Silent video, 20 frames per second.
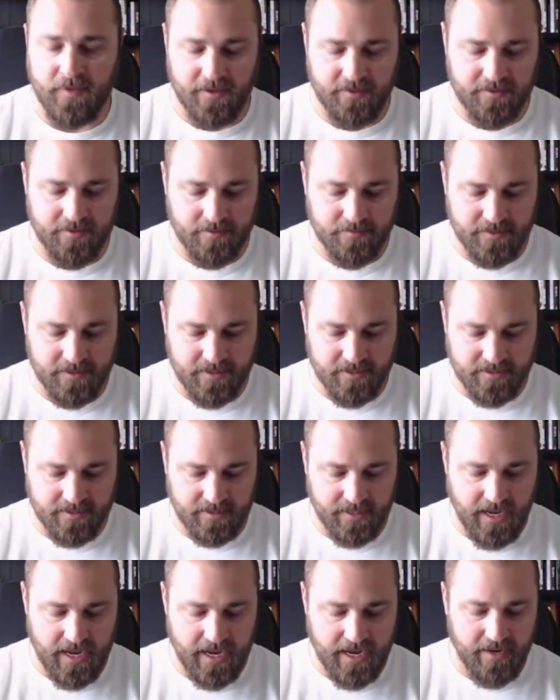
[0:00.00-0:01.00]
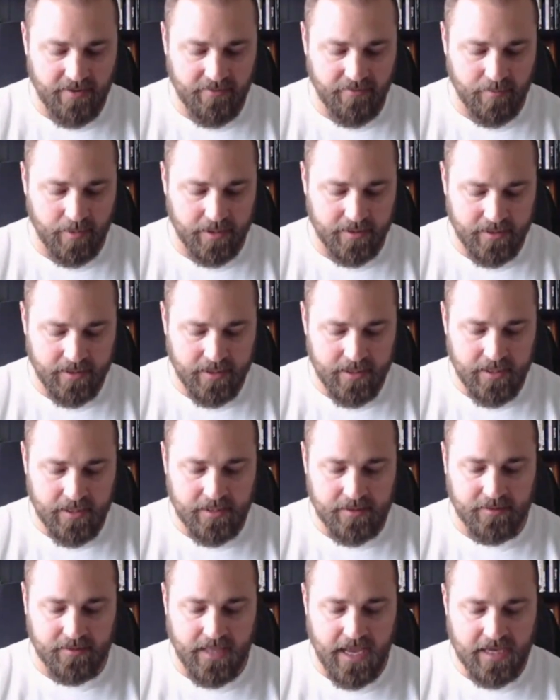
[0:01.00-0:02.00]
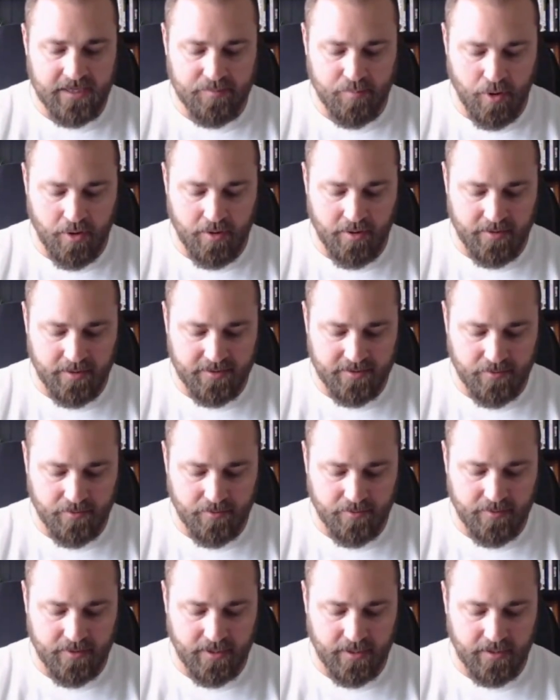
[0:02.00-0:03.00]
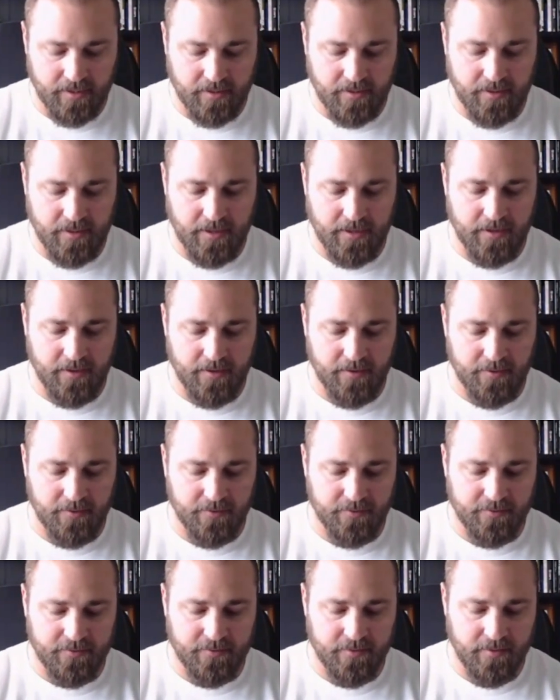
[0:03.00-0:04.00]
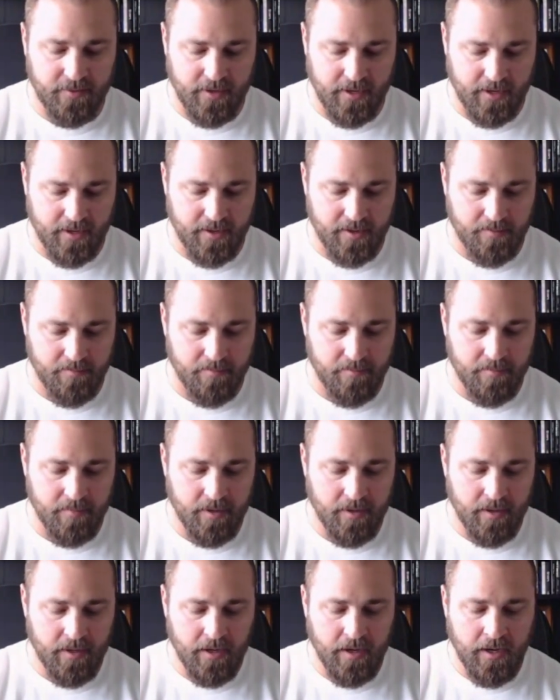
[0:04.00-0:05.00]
in terms of this live, but the last part of this whole thing is um,